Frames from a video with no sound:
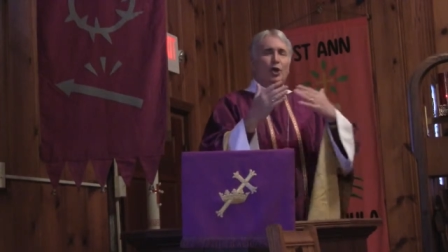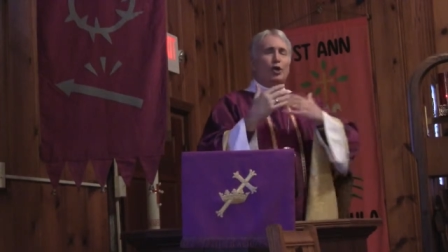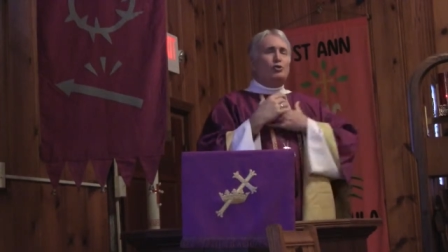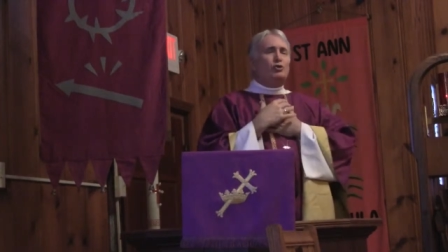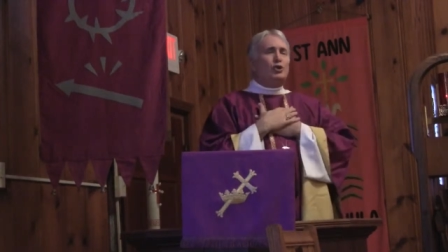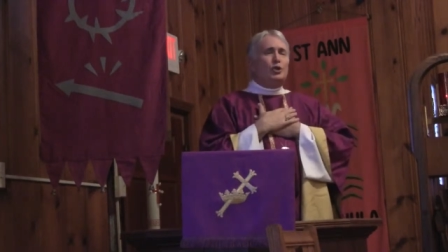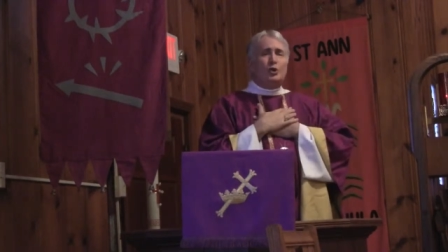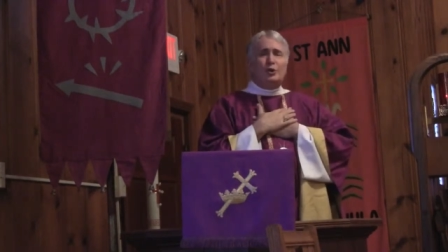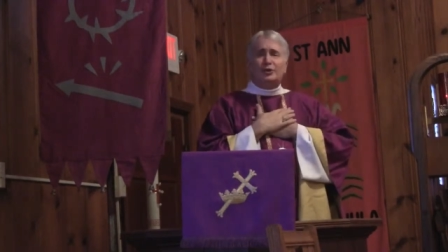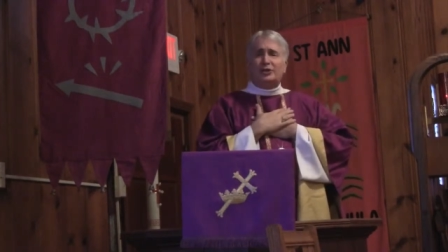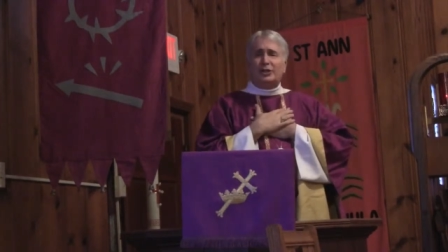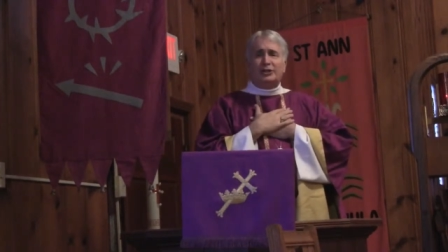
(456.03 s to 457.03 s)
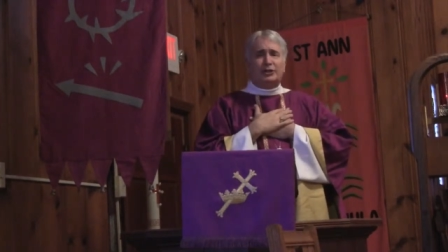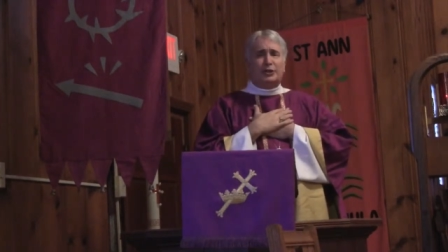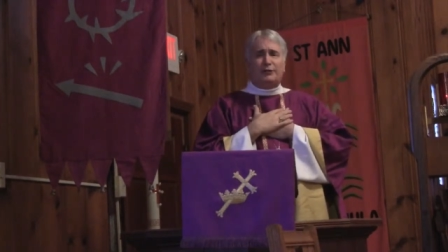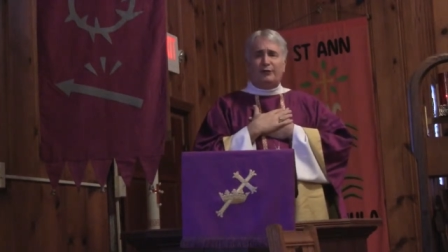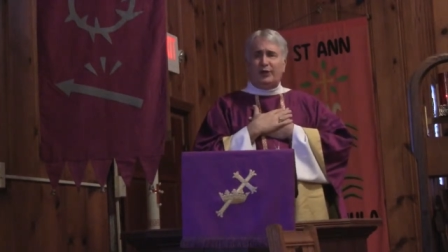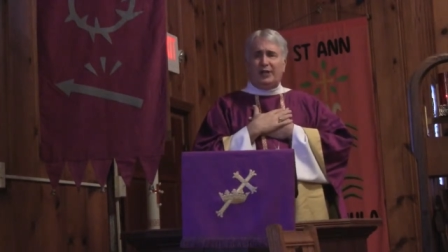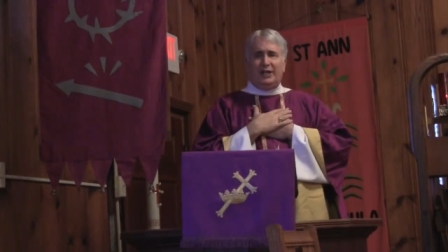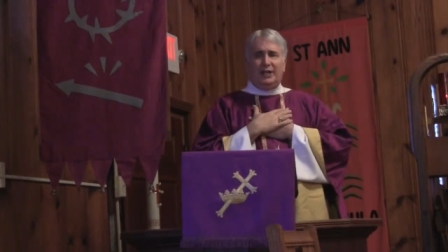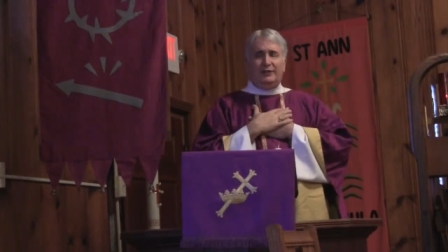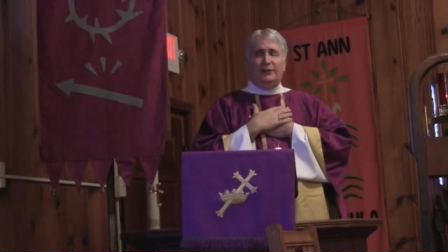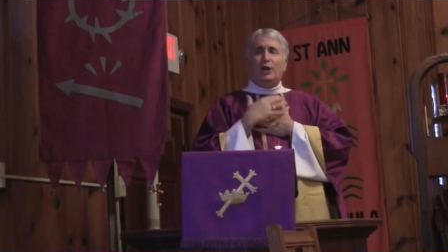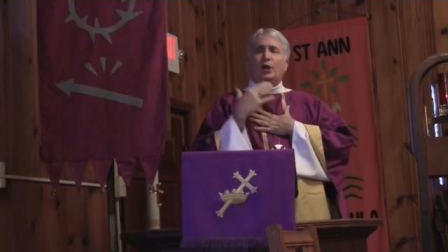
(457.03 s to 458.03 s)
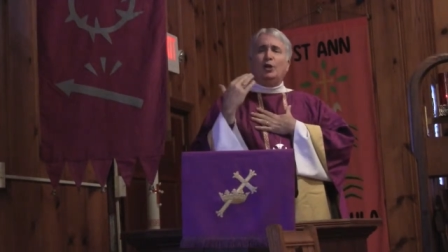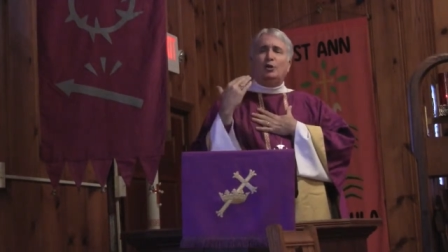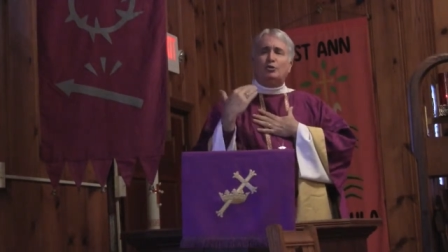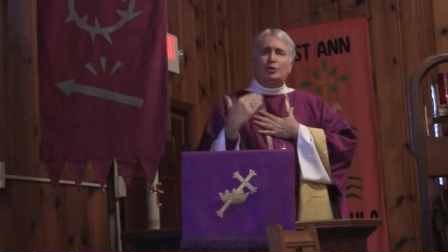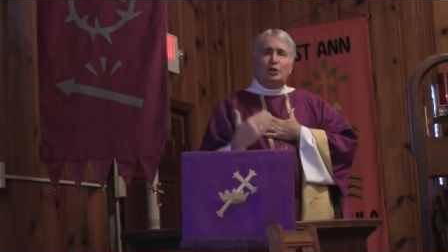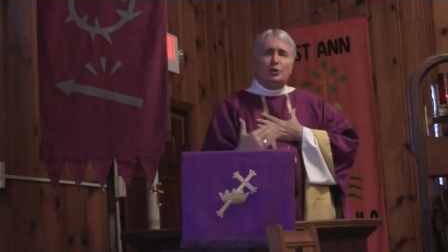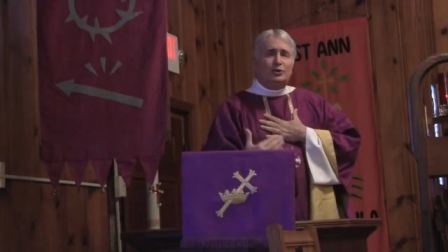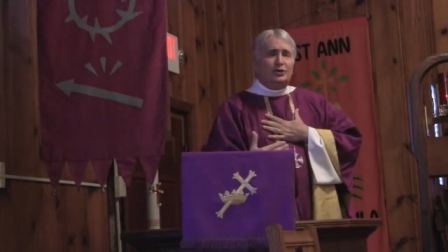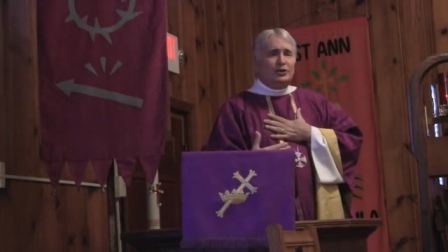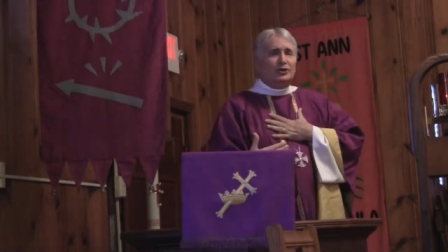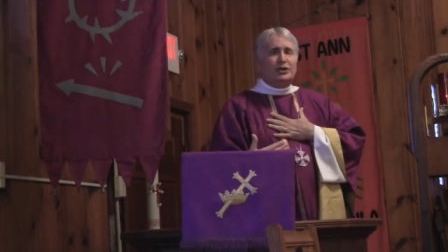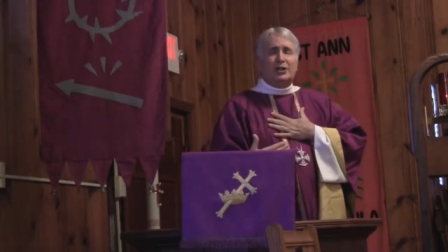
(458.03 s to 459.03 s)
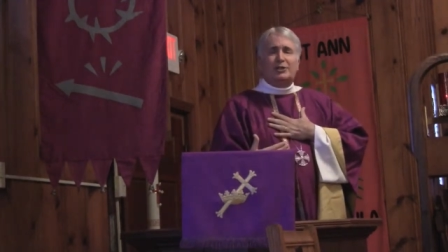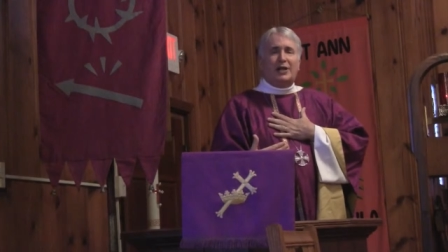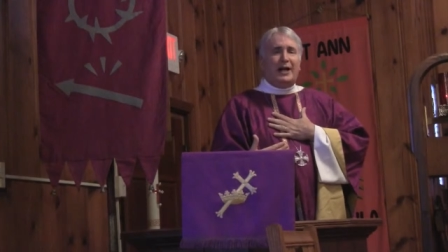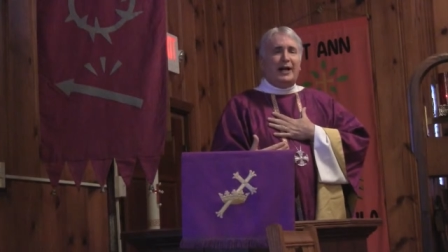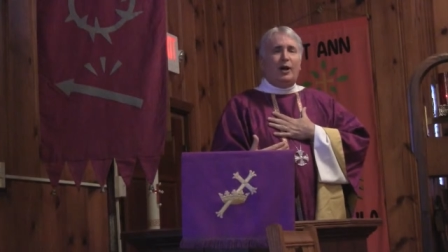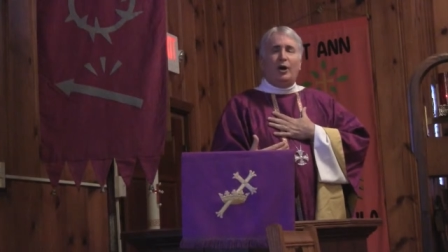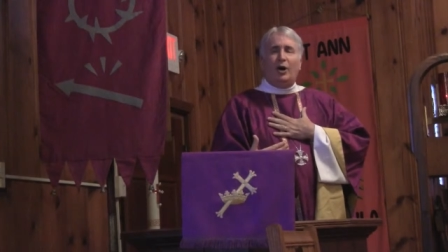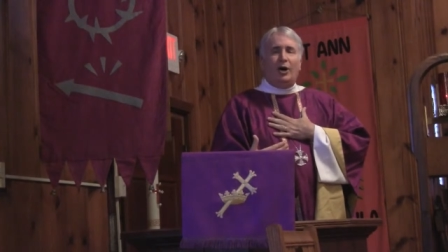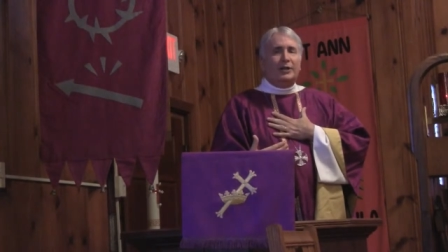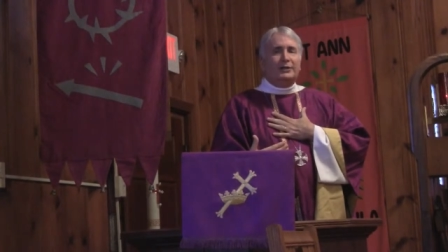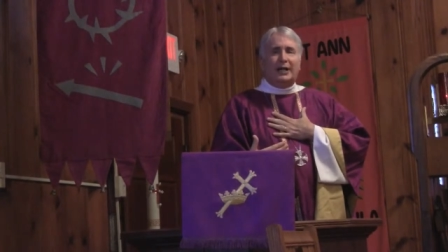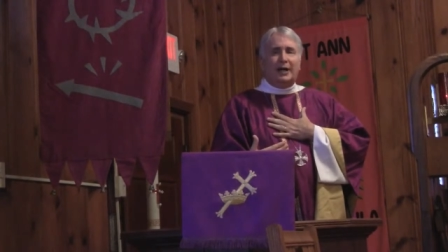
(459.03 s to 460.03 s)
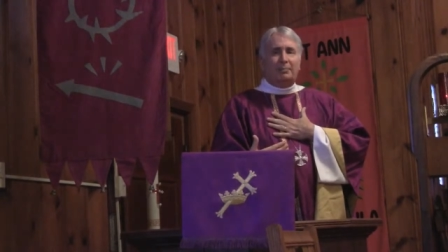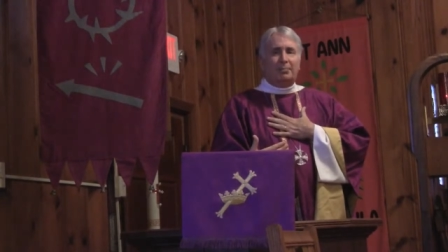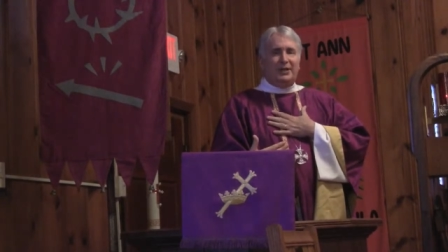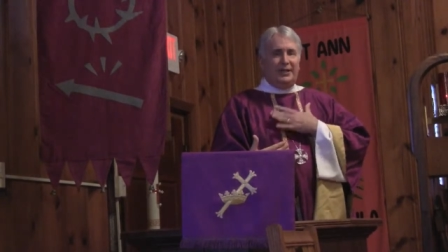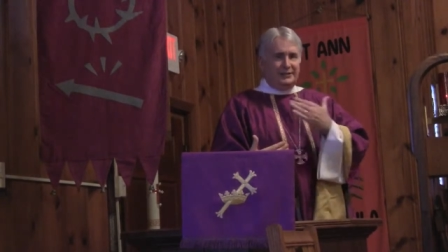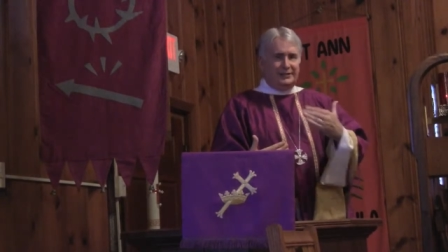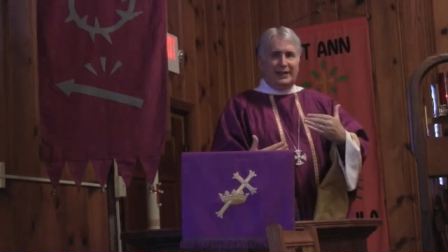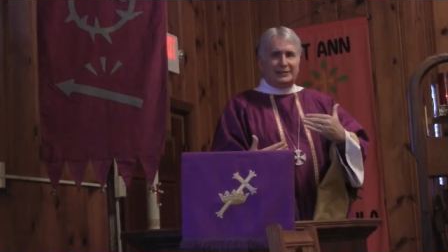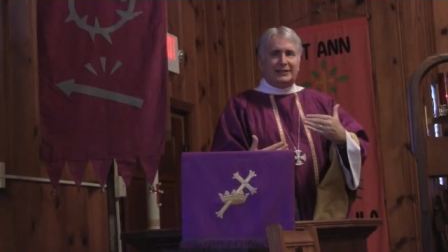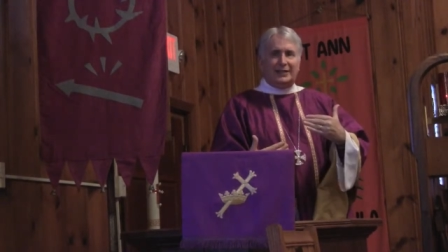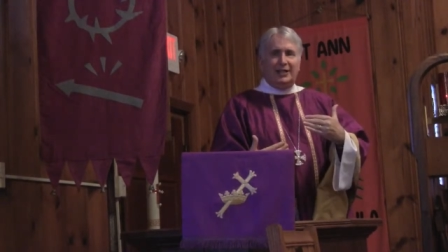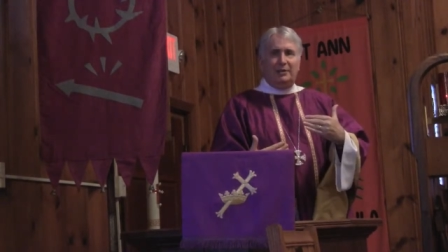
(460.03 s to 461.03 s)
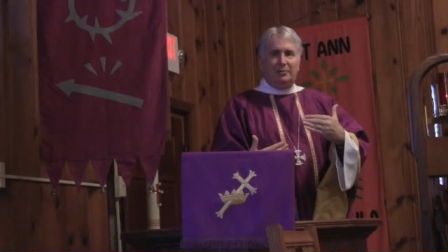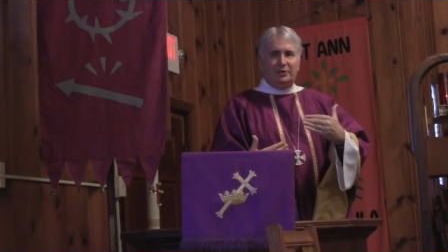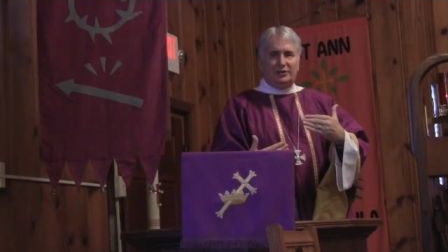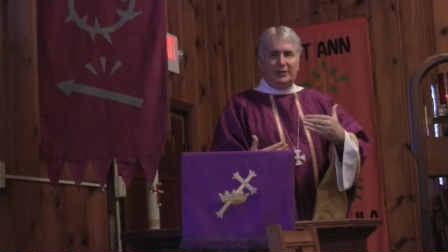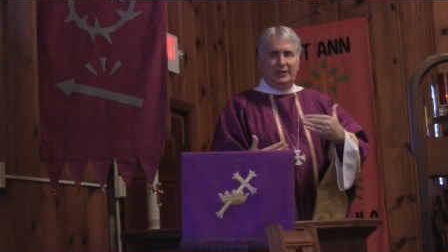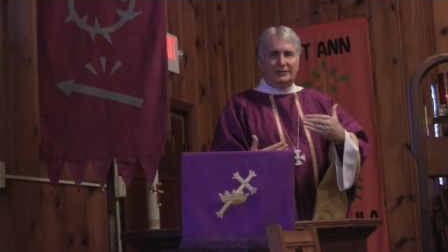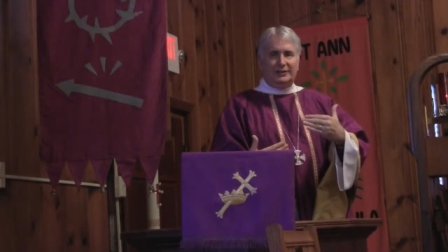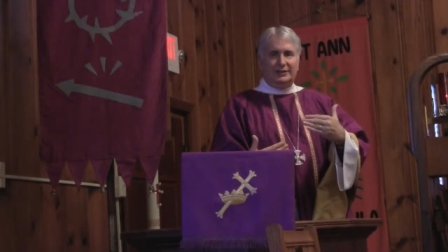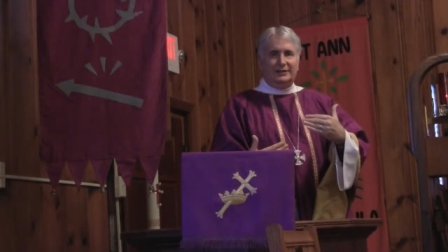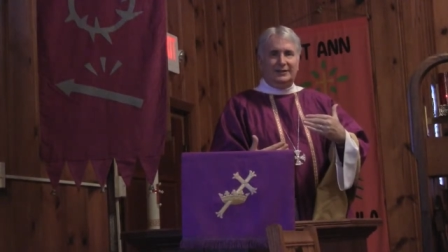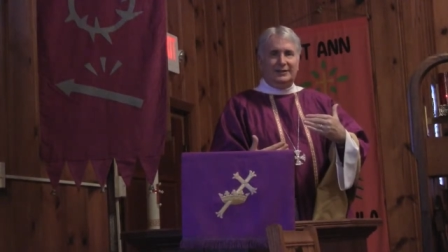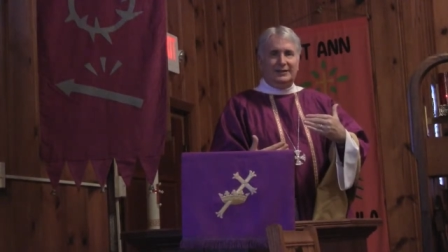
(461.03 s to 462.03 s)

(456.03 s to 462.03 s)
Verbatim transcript: who chooses to forgive, who chooses to die on our place. That's the Hebrews lesson.